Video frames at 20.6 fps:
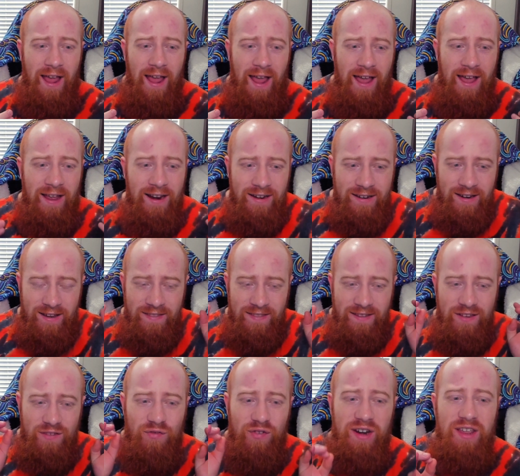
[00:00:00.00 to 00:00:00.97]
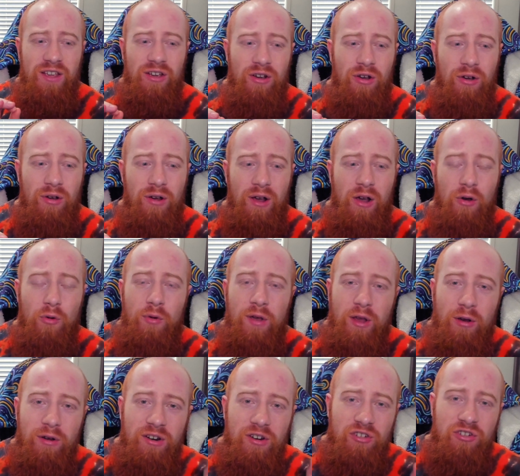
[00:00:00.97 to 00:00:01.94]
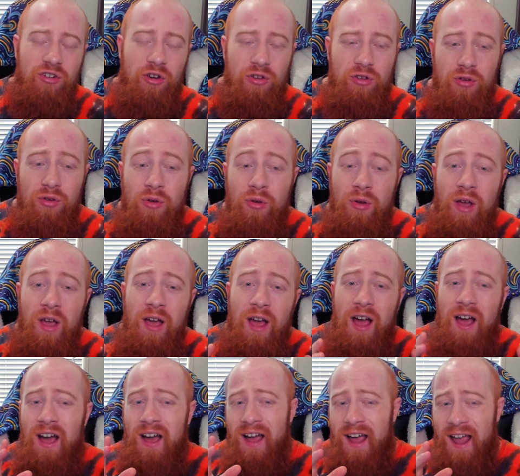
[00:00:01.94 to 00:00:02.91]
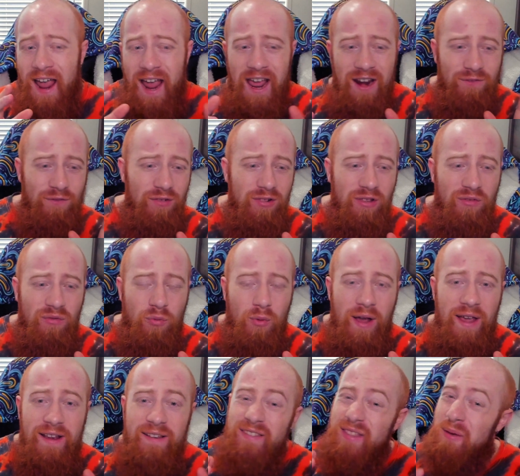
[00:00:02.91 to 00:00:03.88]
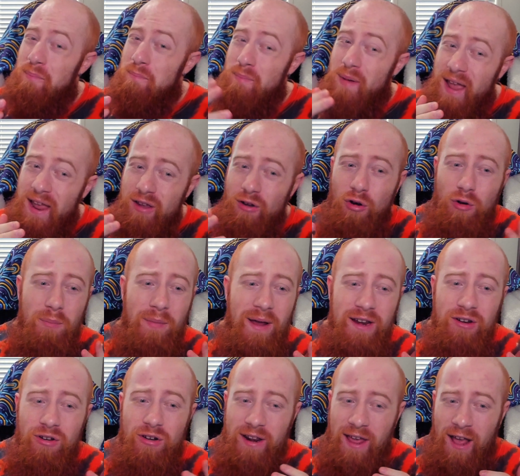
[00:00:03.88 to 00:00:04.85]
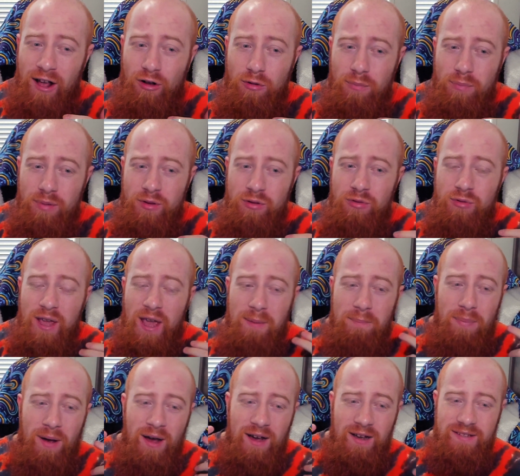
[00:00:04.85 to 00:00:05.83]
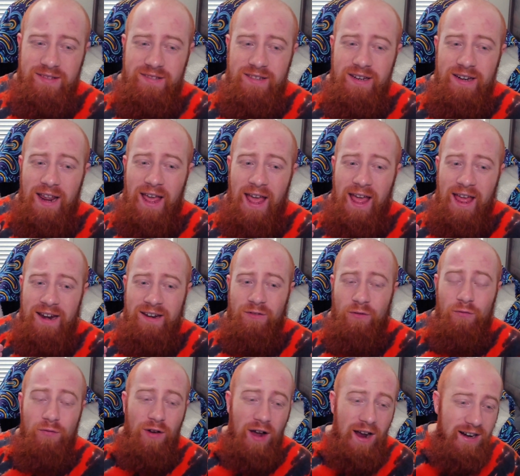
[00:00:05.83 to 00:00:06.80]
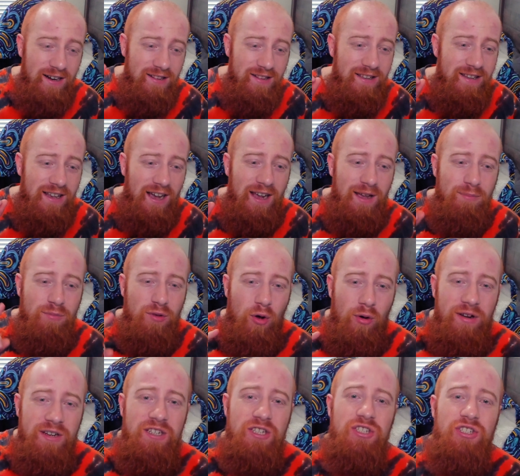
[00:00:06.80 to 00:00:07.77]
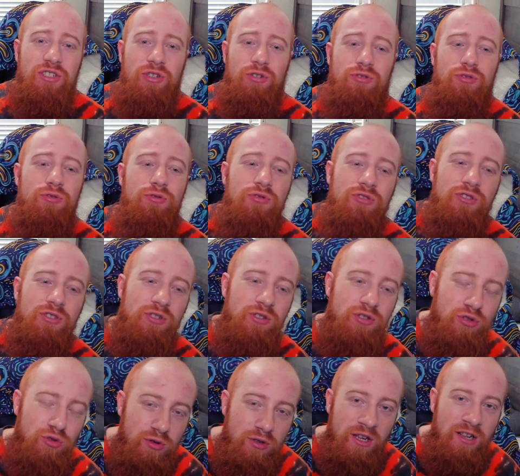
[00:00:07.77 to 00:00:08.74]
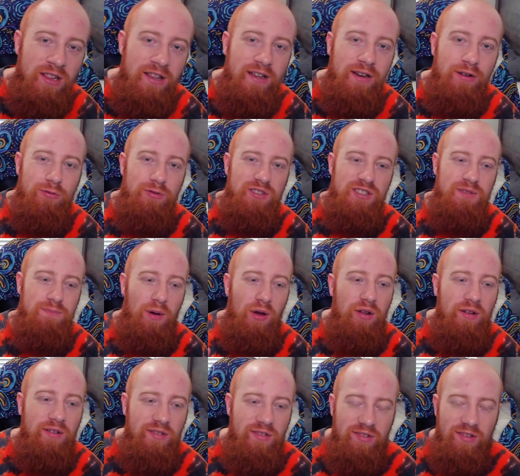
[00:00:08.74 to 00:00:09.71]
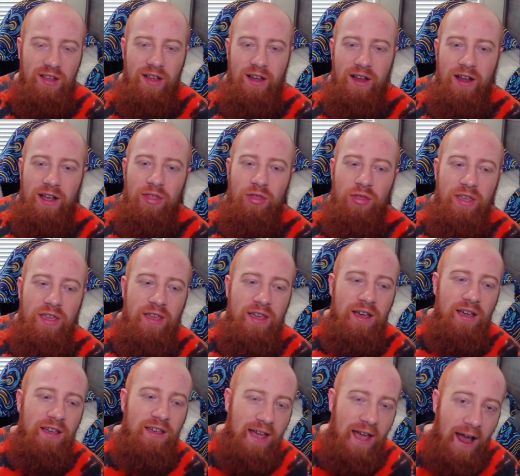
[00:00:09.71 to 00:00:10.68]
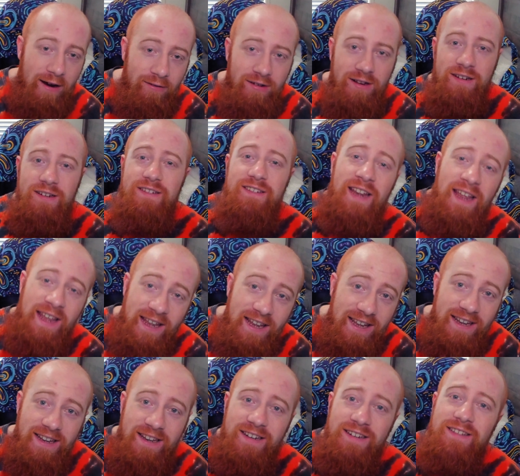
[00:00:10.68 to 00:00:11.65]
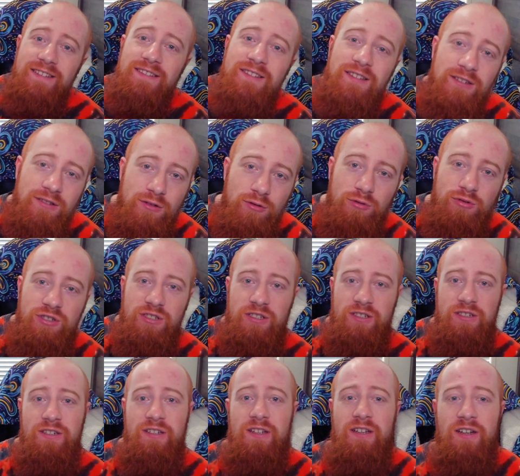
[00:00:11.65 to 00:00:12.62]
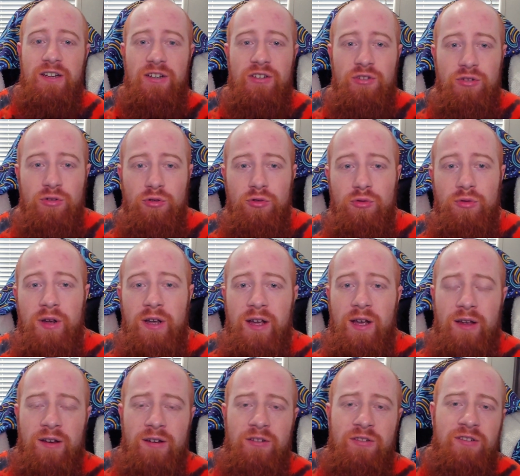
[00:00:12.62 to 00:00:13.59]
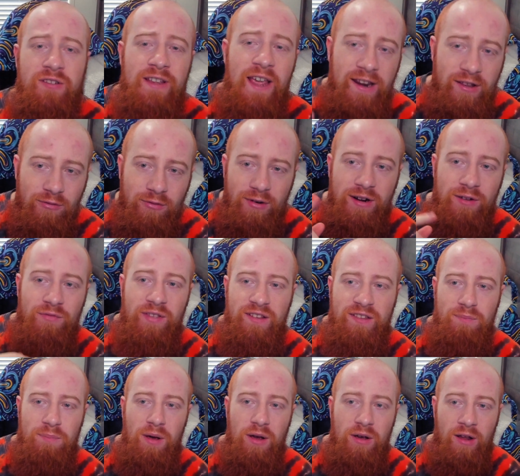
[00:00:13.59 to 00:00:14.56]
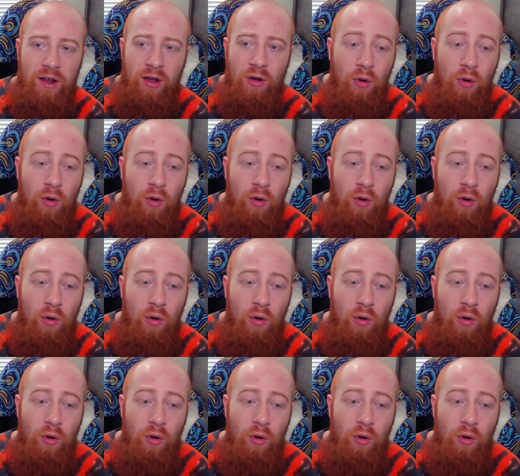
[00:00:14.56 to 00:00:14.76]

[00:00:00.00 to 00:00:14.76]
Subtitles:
And in this video, we're going to show you a handful of ways that may or may not help you get past it. And finally, I am going to show you the nuclear response, the guaranteed solution to getting rid of this bug.